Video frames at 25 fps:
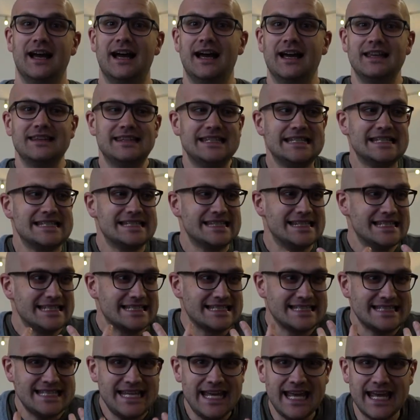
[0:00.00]

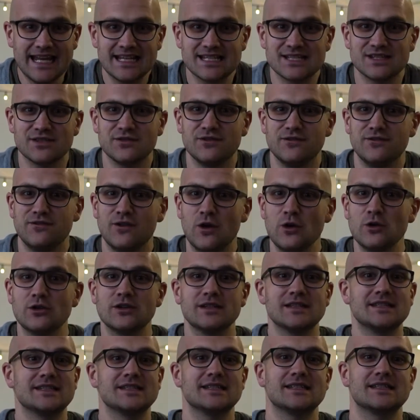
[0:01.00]
this
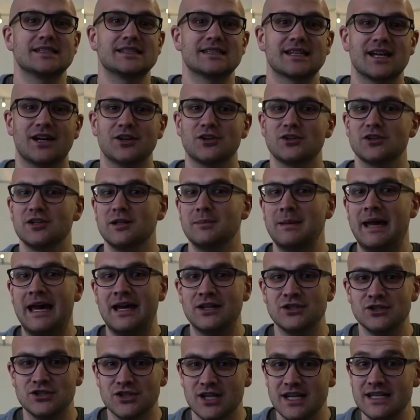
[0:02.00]
text-focused discussion
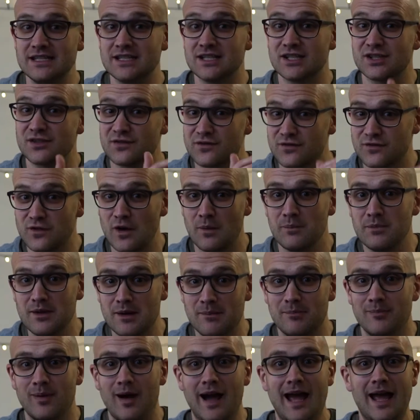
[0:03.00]
about Jesus from the
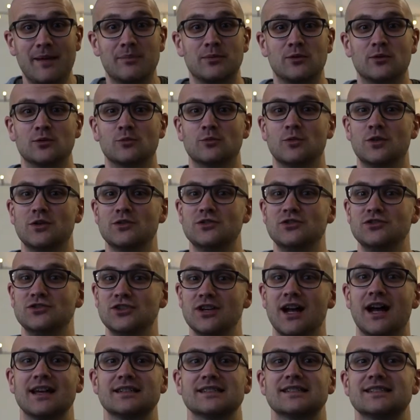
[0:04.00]
Bible was
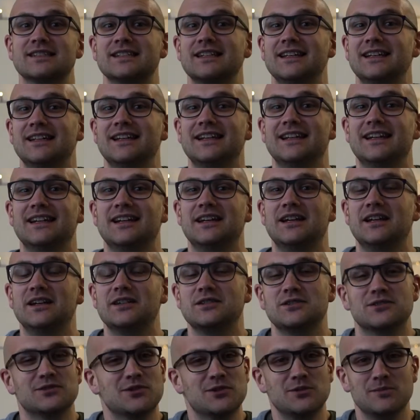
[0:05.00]
just
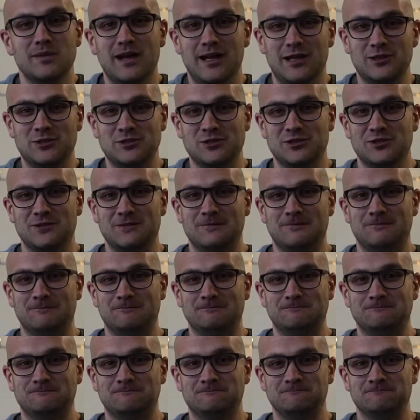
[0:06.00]
too much.
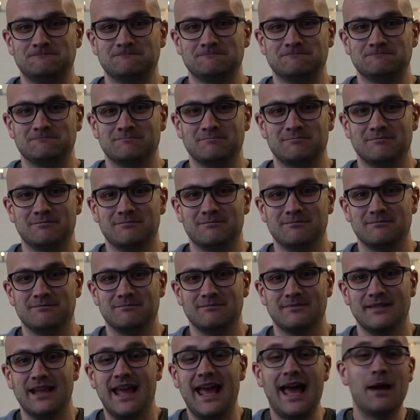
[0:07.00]

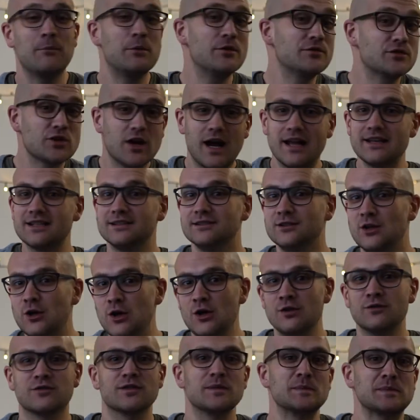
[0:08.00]
And we've tried to
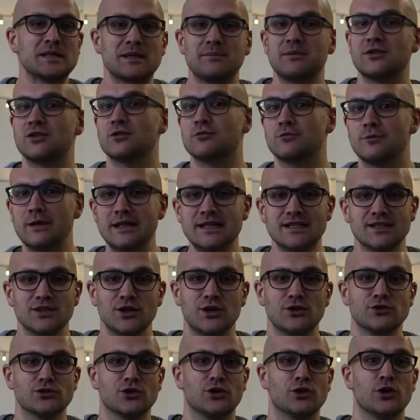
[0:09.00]
learn from some of the
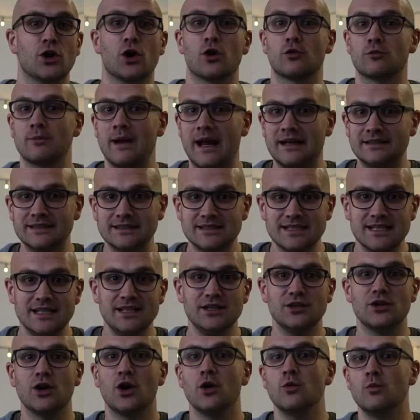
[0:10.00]
research on orality,
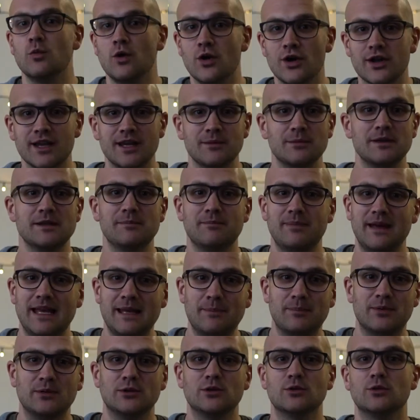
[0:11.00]
you know, working with
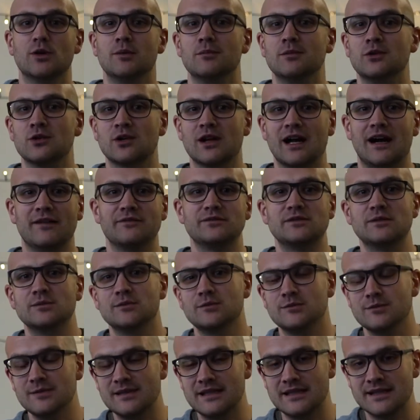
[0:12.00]
people who are more
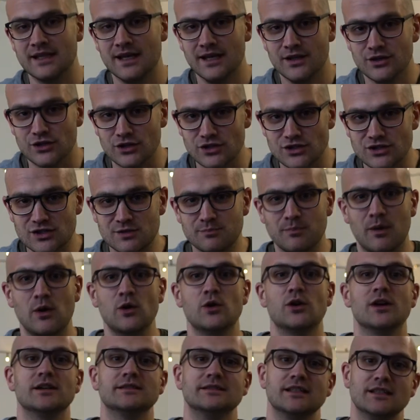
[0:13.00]
comfortable with the
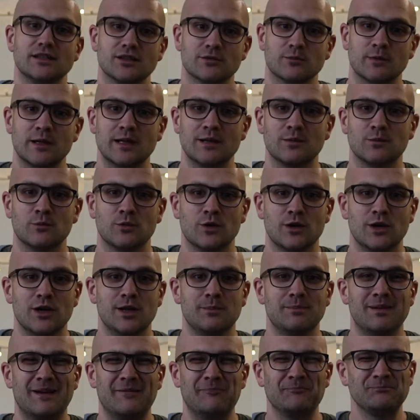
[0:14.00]
spoken than the written
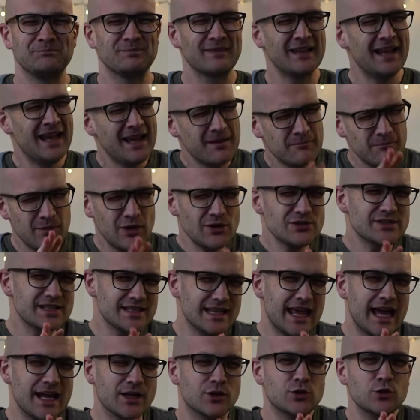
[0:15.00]
word. But most of
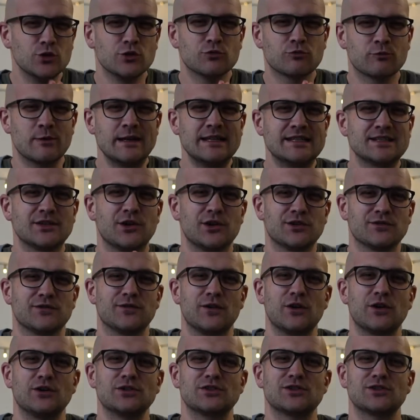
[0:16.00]
that good research
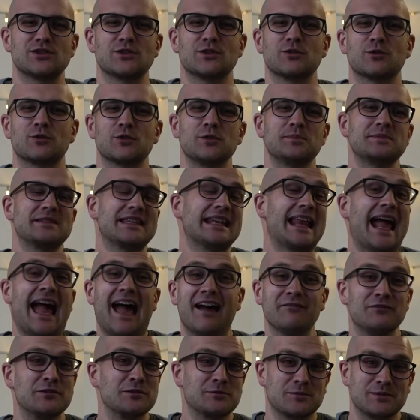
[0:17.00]
focuses on groups that
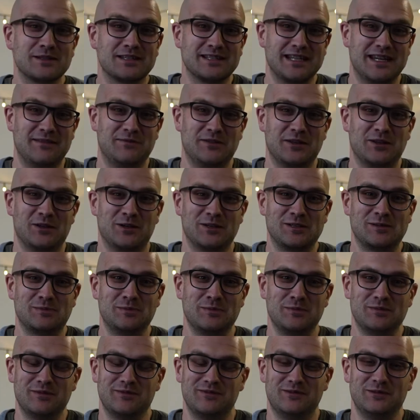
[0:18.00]
haven't received the
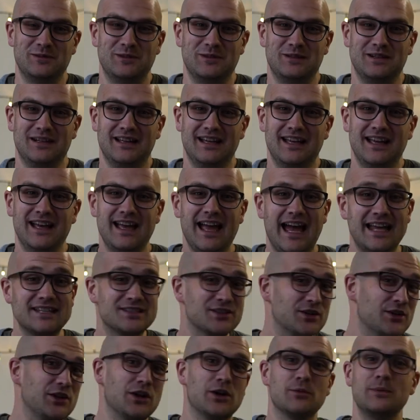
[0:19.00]
gospel before. And so,
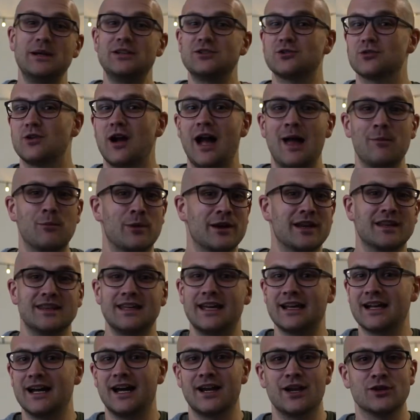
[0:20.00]
you know, we tried one of
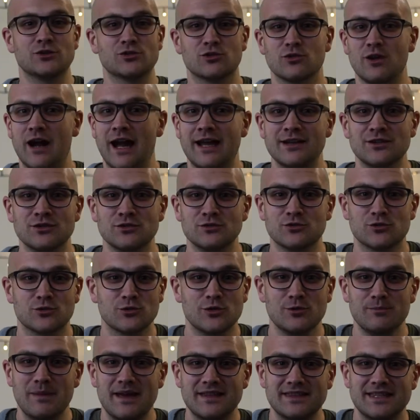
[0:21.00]
their kind of tried and
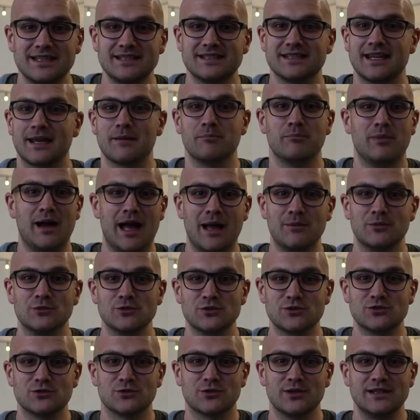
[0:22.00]
true methods like Bible
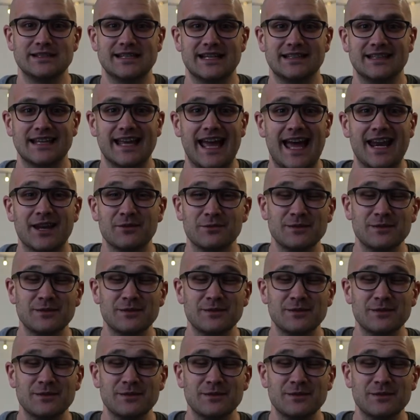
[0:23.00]
storytelling, and it